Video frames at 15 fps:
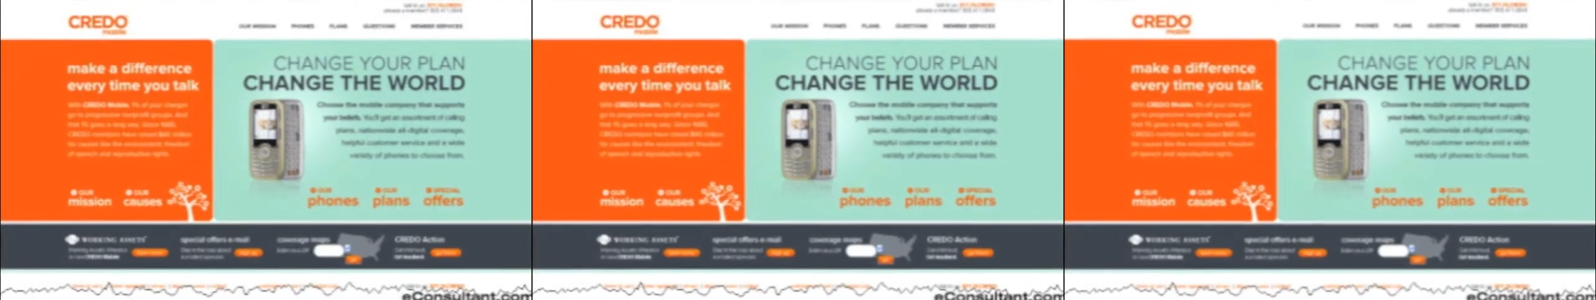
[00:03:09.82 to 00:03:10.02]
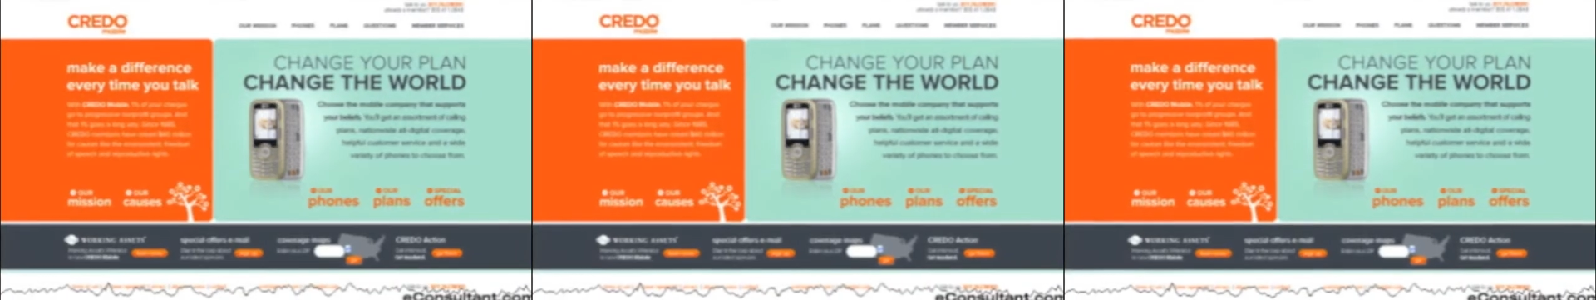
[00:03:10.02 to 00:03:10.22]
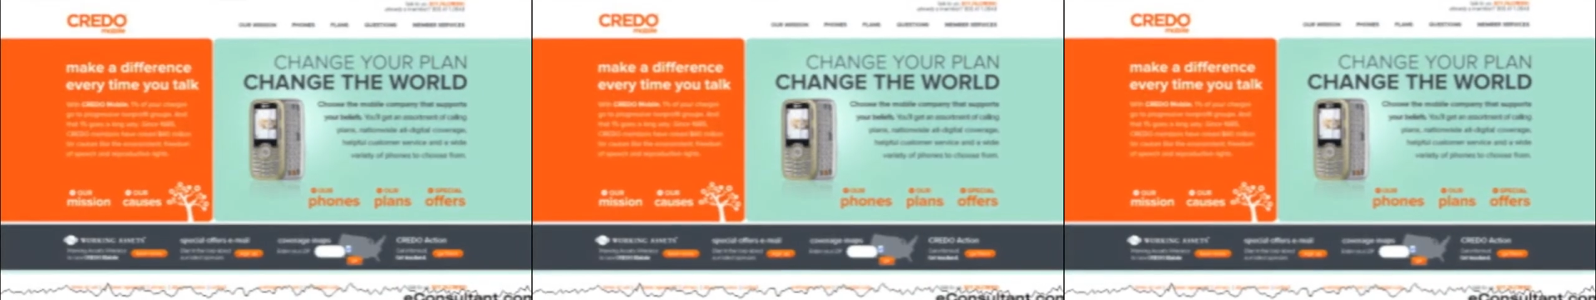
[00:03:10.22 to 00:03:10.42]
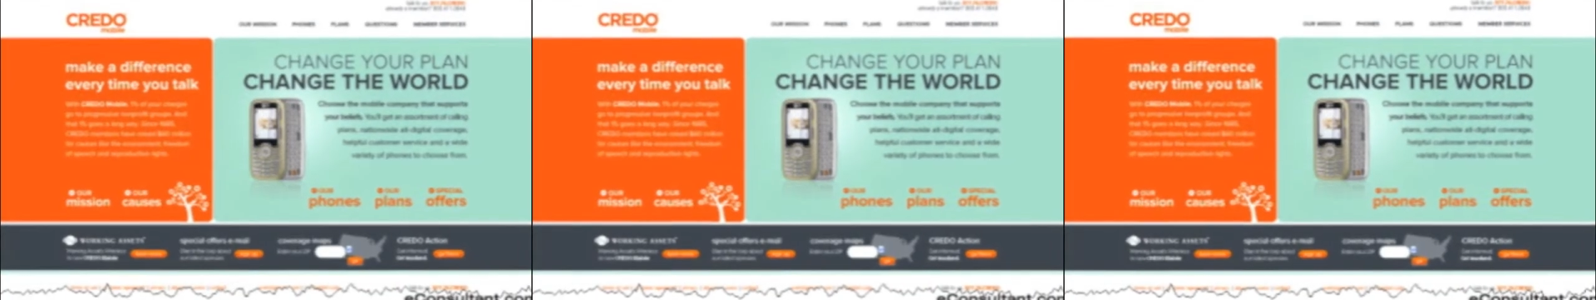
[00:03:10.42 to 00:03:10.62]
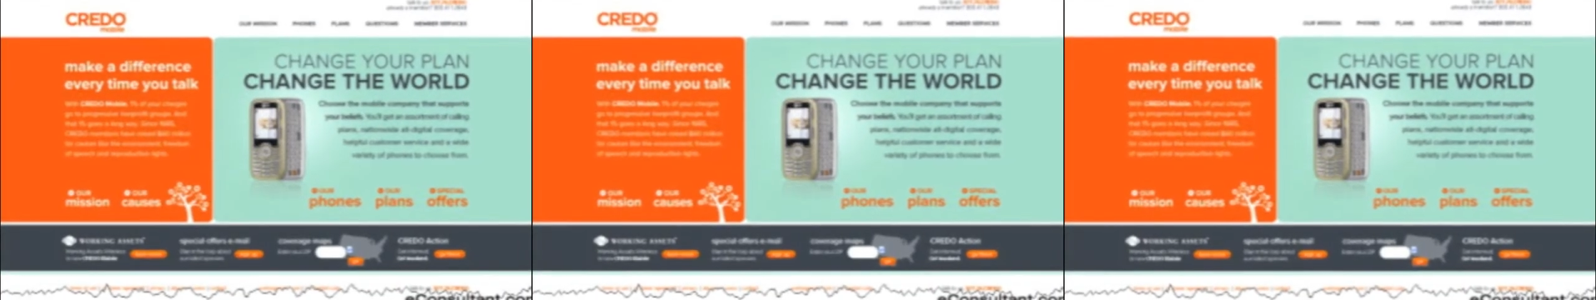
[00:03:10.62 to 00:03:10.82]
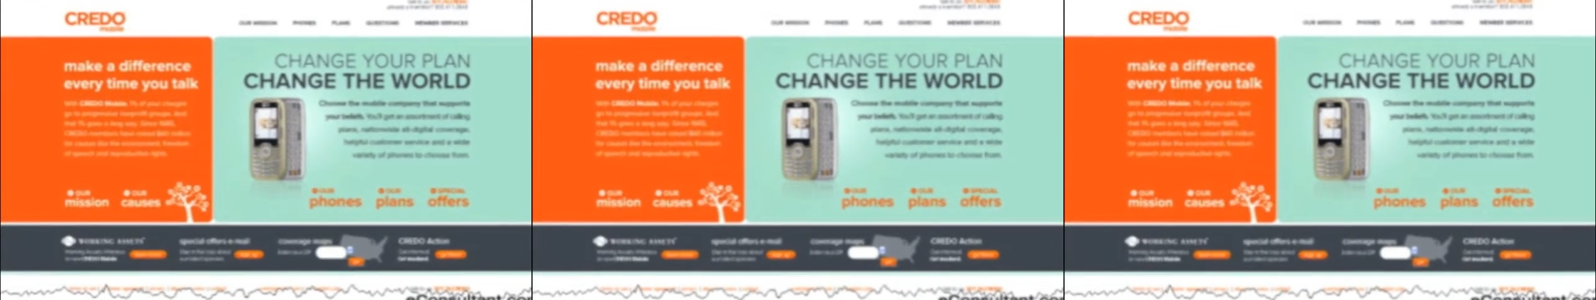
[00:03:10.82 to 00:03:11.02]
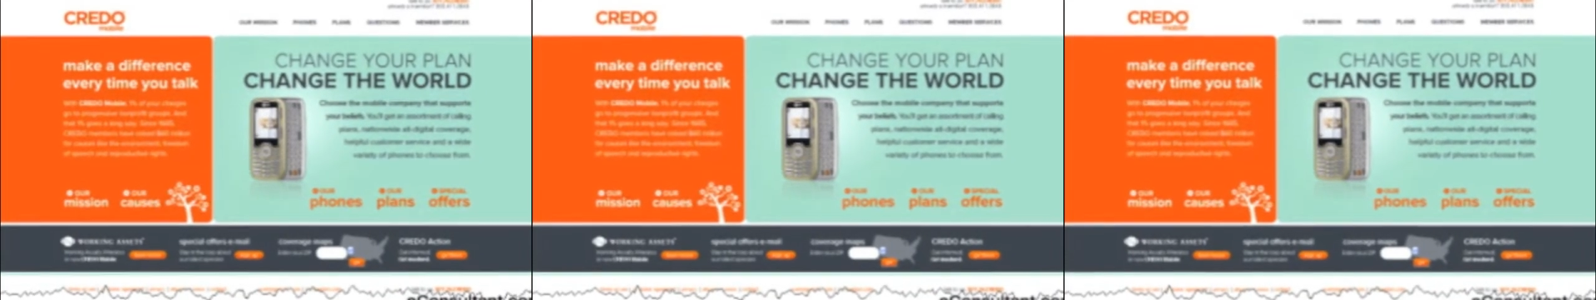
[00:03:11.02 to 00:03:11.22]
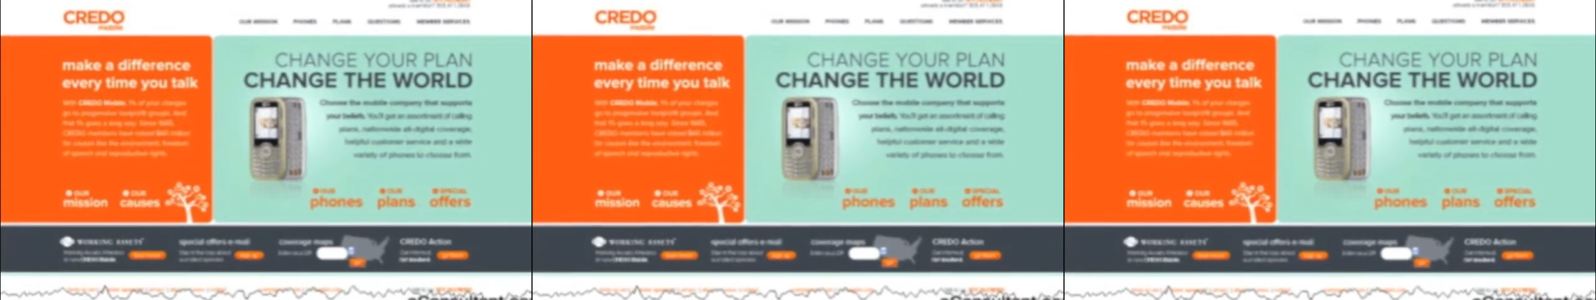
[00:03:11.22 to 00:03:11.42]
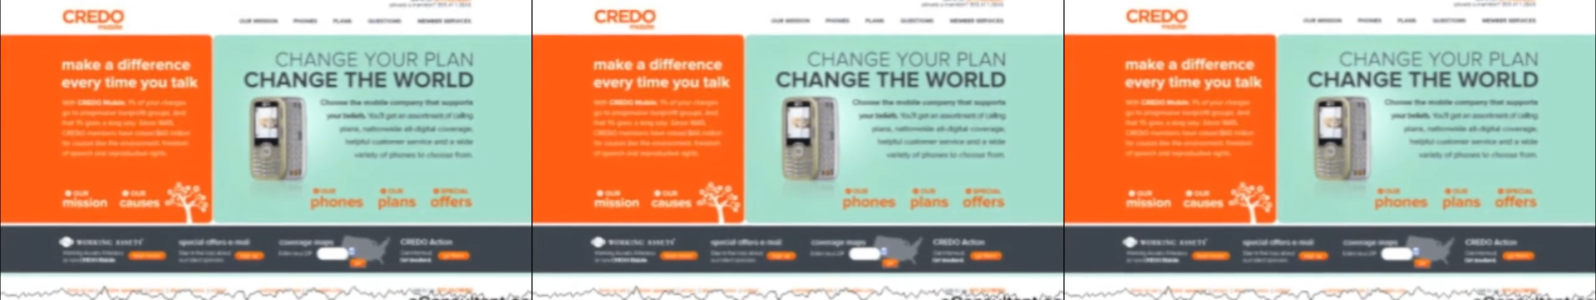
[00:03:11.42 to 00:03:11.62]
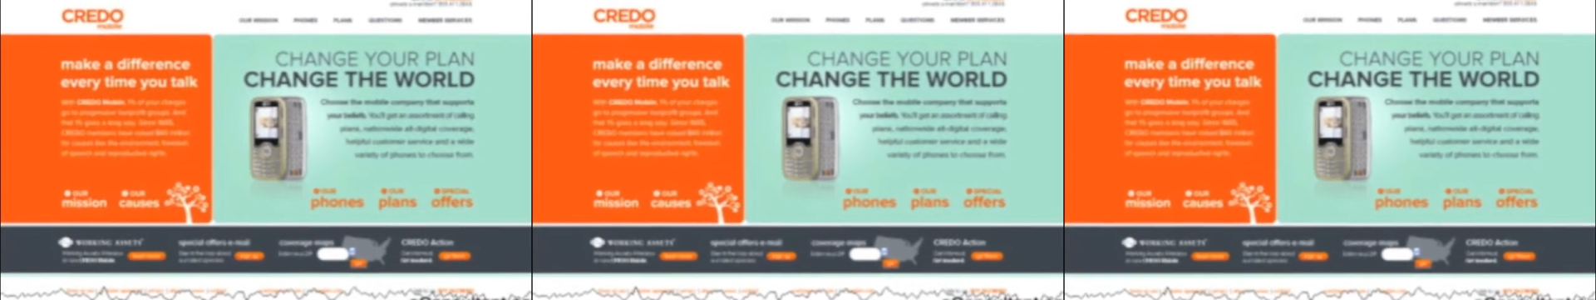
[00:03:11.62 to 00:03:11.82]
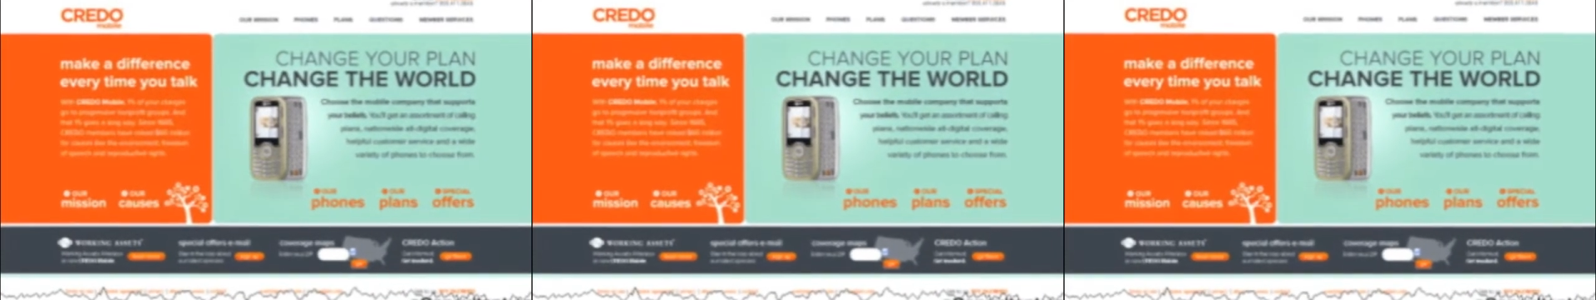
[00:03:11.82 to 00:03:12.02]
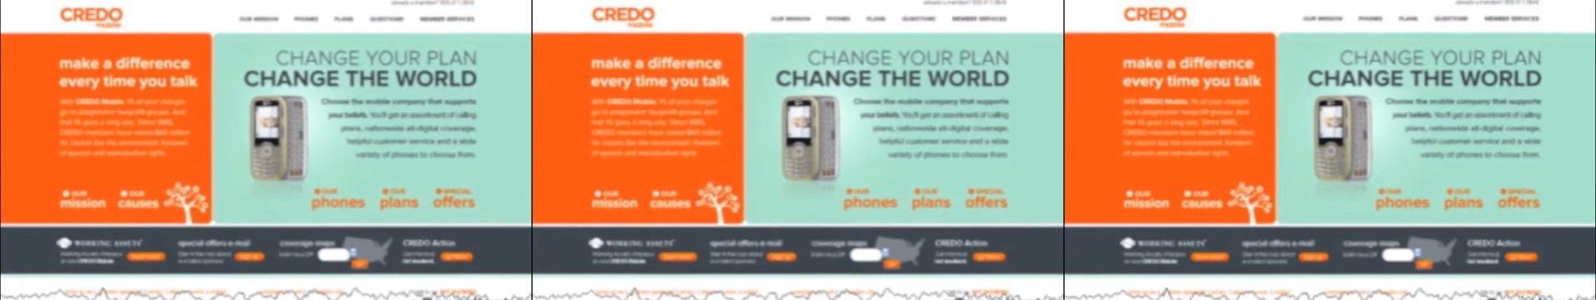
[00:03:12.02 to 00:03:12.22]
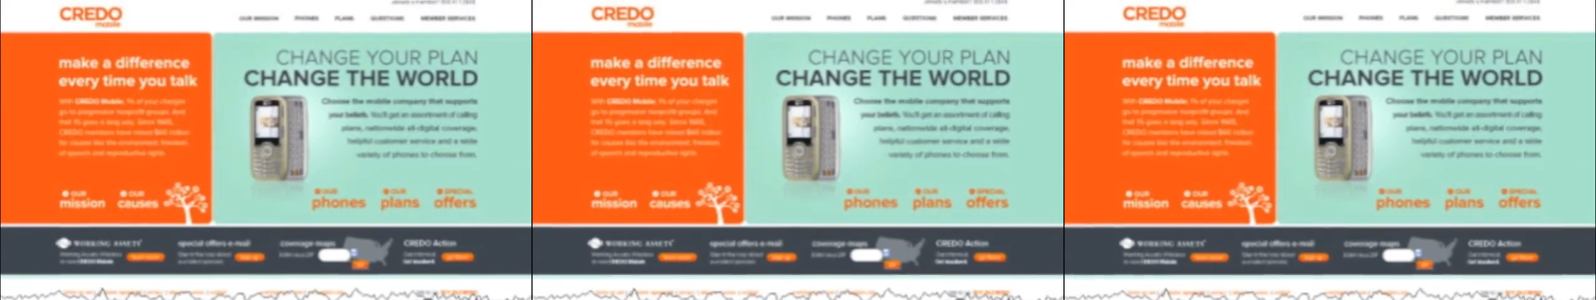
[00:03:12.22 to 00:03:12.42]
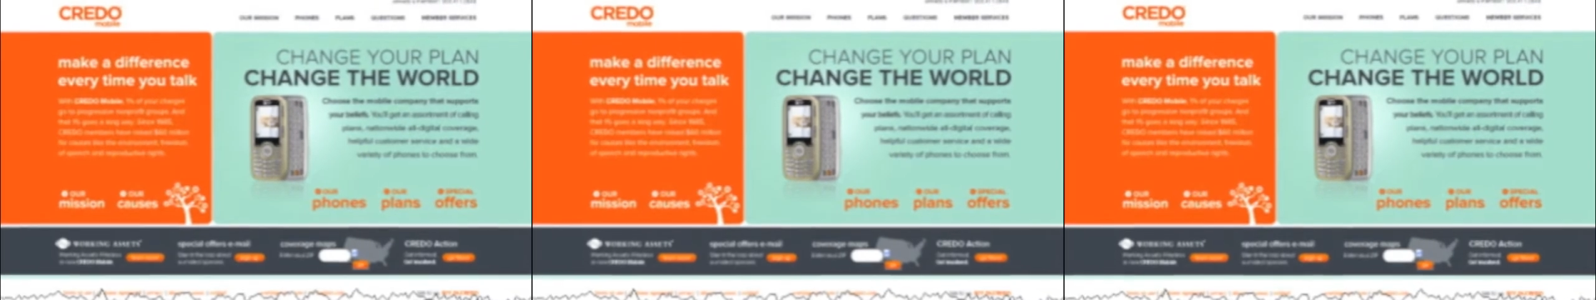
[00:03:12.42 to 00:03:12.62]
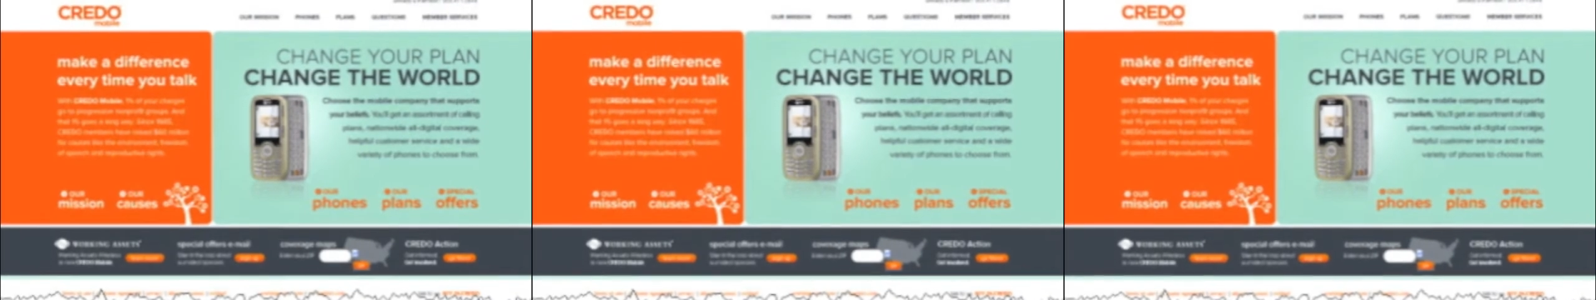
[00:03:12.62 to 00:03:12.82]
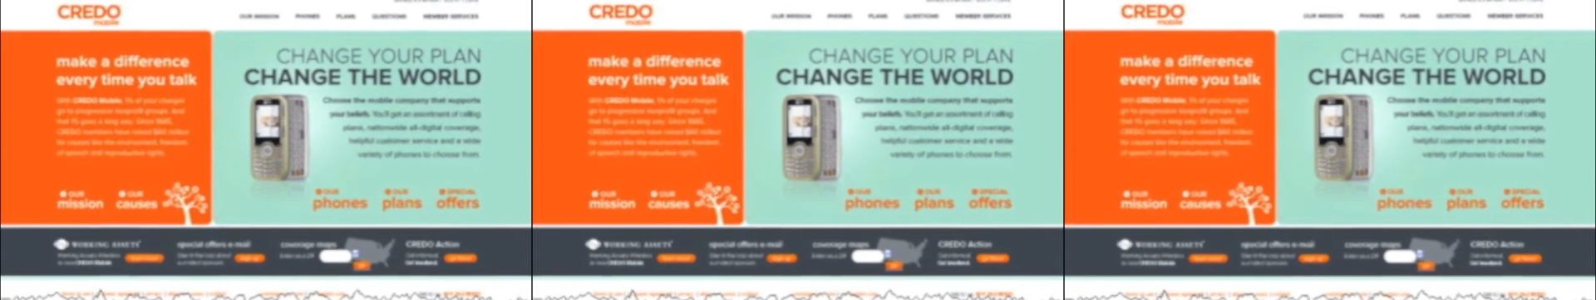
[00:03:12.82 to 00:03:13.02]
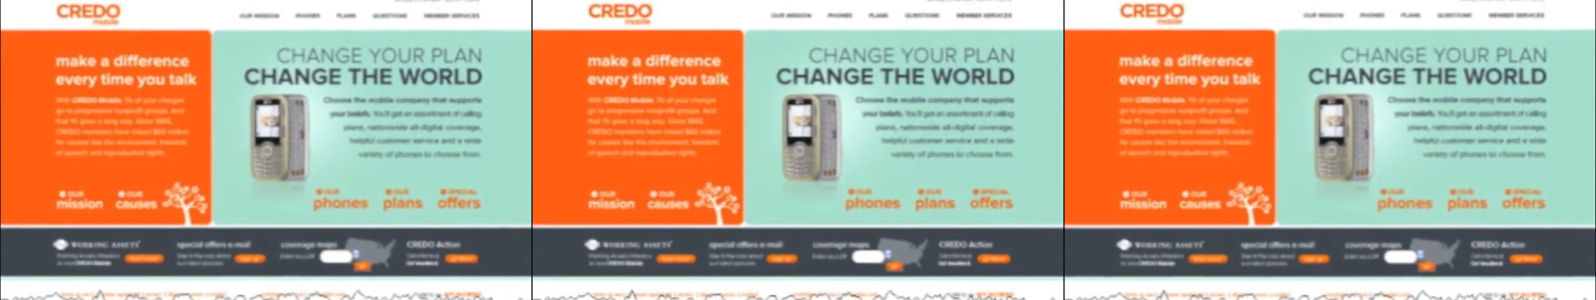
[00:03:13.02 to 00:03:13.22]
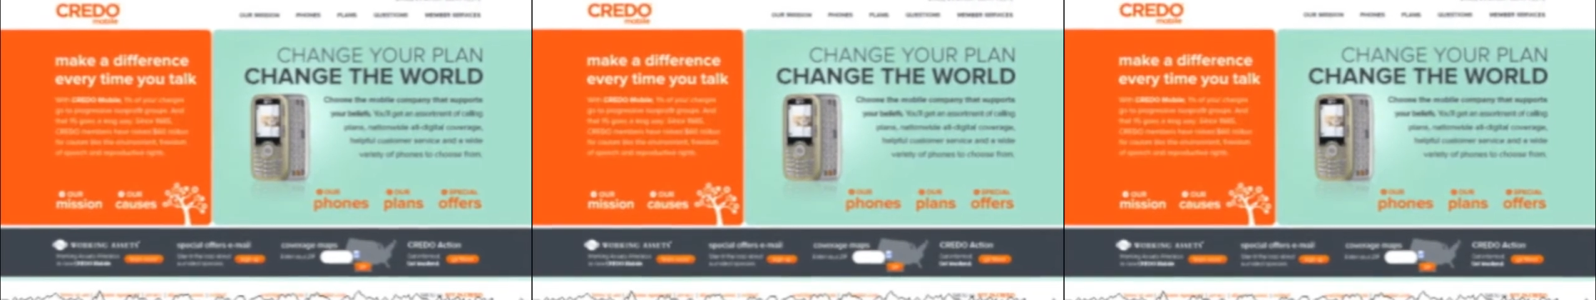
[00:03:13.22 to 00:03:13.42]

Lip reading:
[unreadable: no face in view]